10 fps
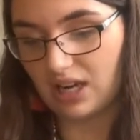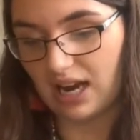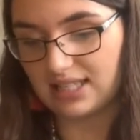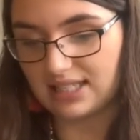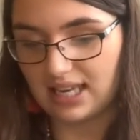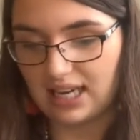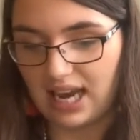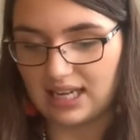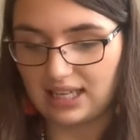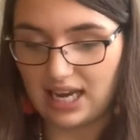icing
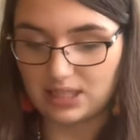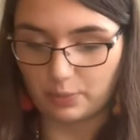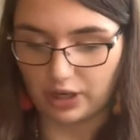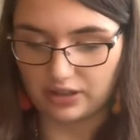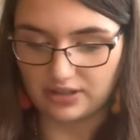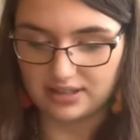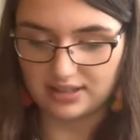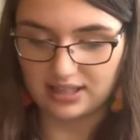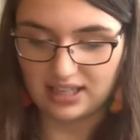and cake sprinkles.